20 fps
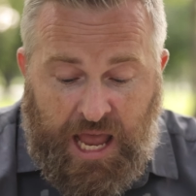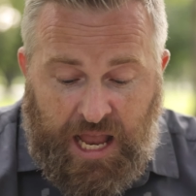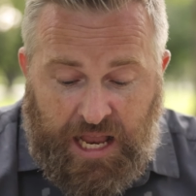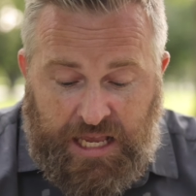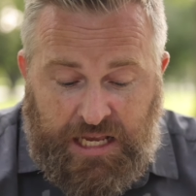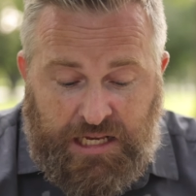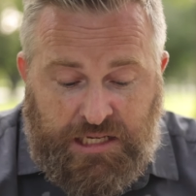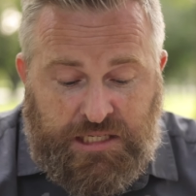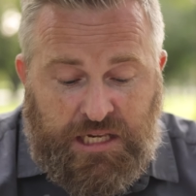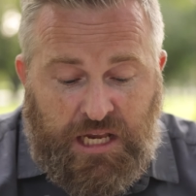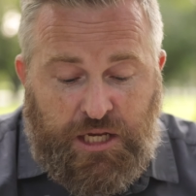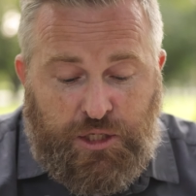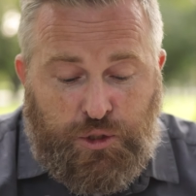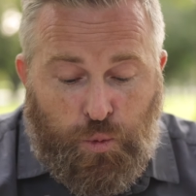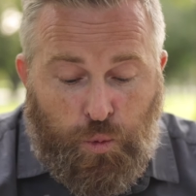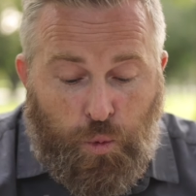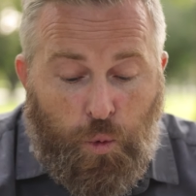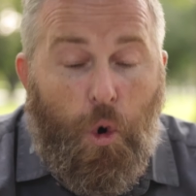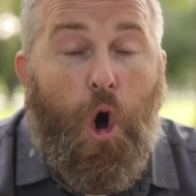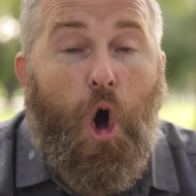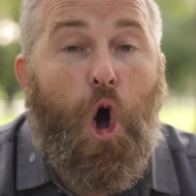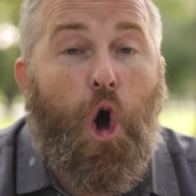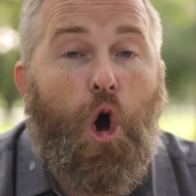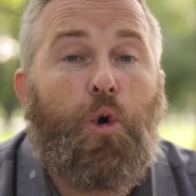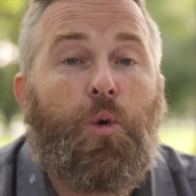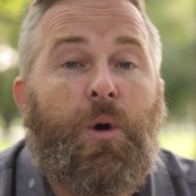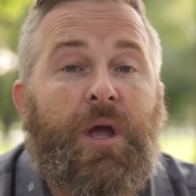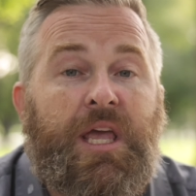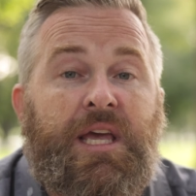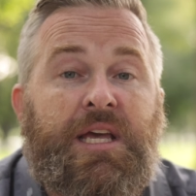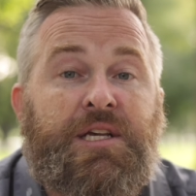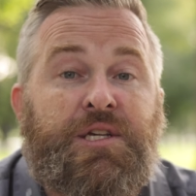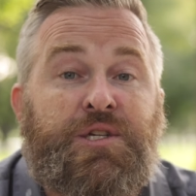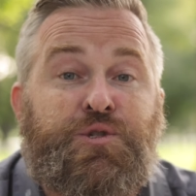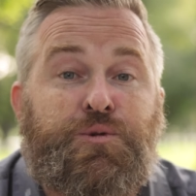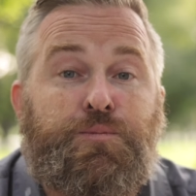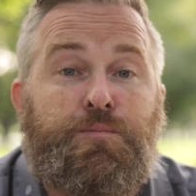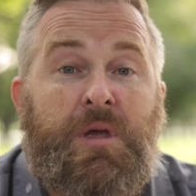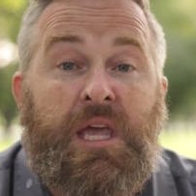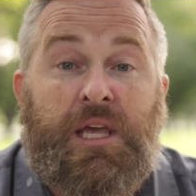he says, Woe
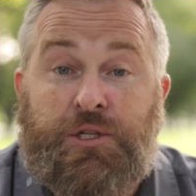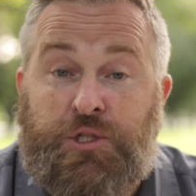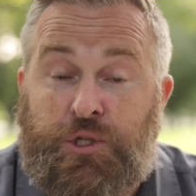is me.